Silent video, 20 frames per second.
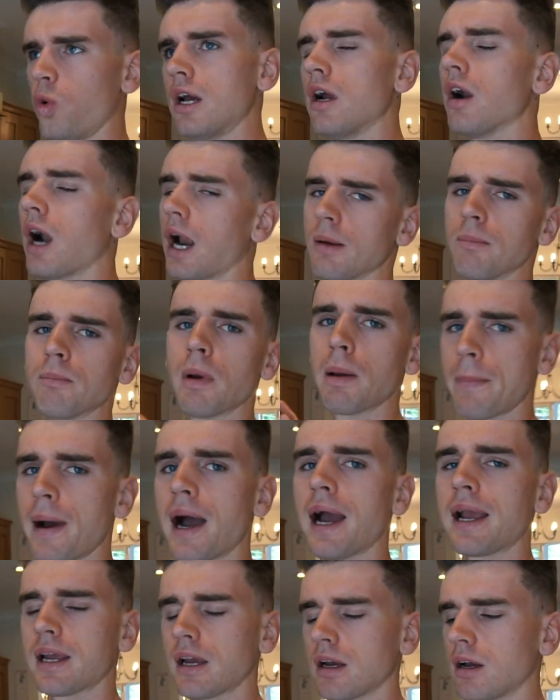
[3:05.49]
Right, my
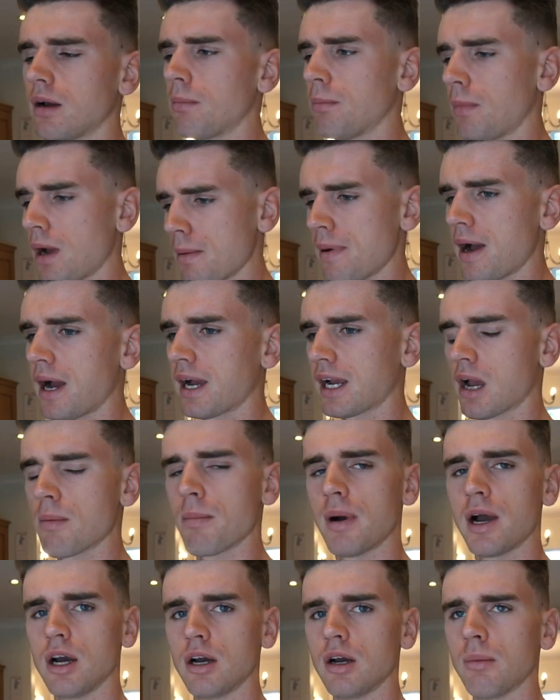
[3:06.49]
back, my back and
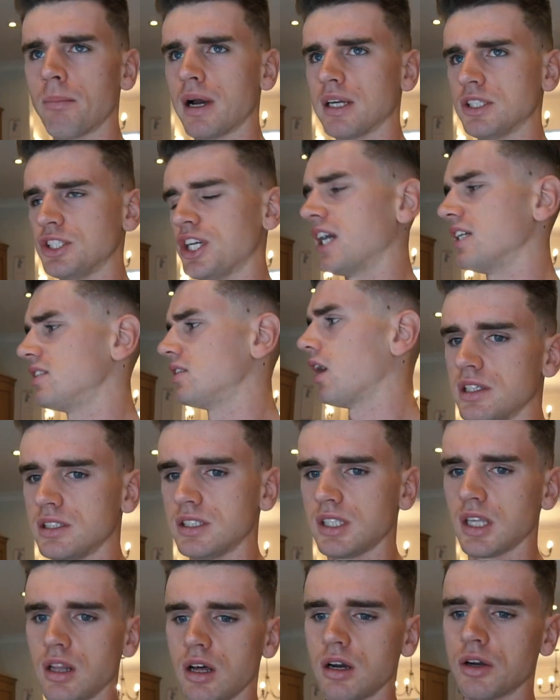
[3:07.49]
my my chest
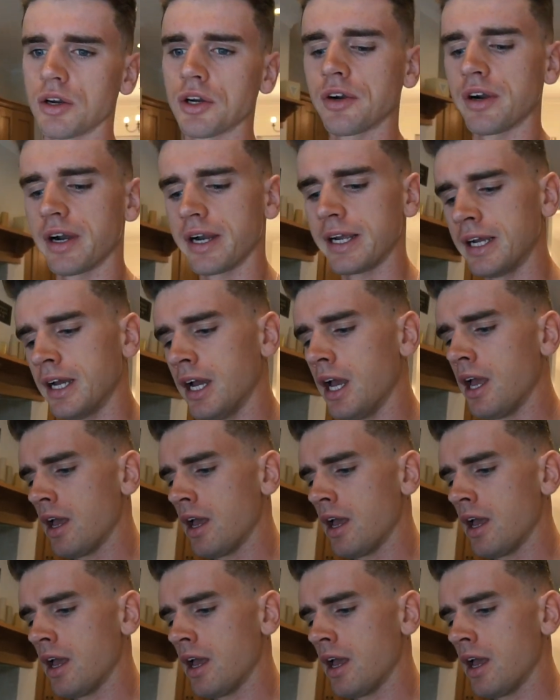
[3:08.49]
still aren't great.